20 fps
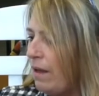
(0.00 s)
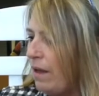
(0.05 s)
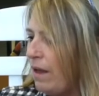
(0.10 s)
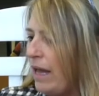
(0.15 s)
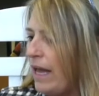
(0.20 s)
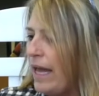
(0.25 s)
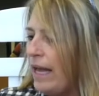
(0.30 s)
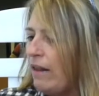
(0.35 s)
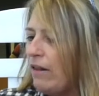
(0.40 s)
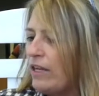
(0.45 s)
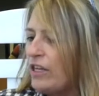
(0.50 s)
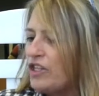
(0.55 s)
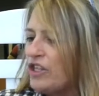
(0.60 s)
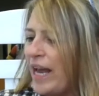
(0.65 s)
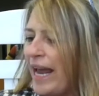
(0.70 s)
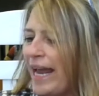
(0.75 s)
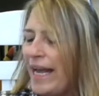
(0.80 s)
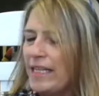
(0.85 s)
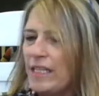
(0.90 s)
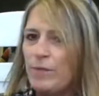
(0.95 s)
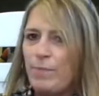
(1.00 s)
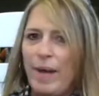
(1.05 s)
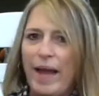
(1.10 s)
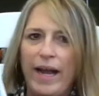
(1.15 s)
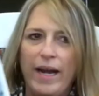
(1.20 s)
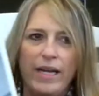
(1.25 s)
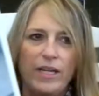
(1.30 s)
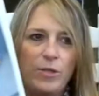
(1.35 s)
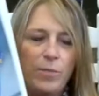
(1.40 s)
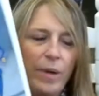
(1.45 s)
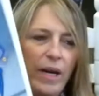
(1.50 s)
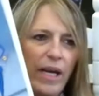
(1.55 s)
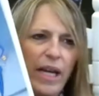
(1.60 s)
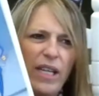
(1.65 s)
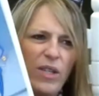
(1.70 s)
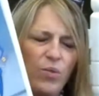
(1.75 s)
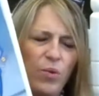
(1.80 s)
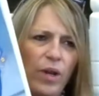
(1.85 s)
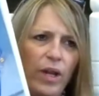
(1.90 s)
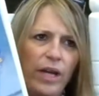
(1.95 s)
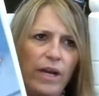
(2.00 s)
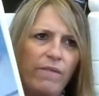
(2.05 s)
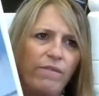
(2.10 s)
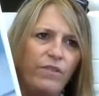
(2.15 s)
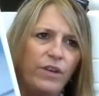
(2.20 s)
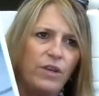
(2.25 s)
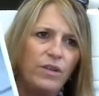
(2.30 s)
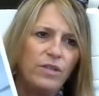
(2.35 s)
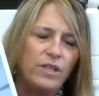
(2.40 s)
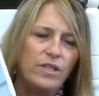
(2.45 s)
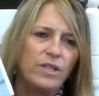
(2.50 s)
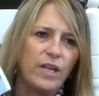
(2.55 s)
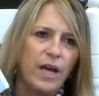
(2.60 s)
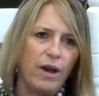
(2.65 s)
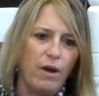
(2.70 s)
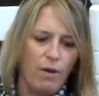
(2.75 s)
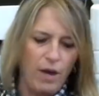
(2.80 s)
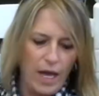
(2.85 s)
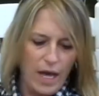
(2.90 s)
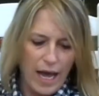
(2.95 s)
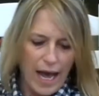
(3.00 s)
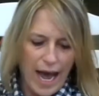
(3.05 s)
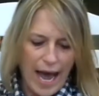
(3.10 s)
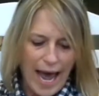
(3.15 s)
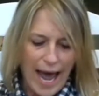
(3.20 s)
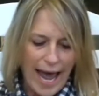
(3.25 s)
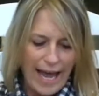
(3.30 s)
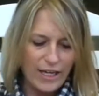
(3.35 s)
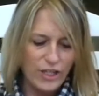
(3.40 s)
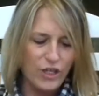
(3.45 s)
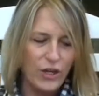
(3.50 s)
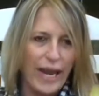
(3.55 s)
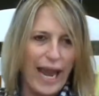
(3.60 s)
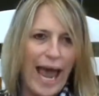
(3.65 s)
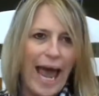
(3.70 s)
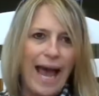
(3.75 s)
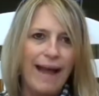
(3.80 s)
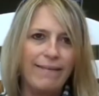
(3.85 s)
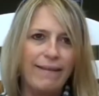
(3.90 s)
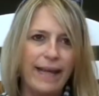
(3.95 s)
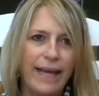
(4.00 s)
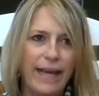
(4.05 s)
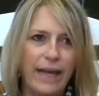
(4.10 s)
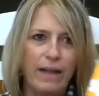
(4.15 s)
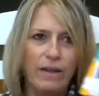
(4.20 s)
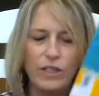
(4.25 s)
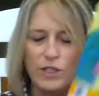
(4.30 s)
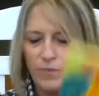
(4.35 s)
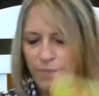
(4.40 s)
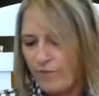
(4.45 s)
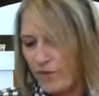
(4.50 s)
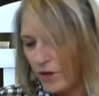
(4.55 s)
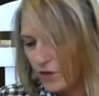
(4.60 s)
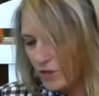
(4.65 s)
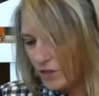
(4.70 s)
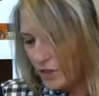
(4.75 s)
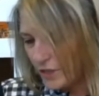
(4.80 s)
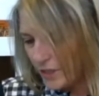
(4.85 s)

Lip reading: English and Spanish, but it gets really confusing. So I actually had the English version,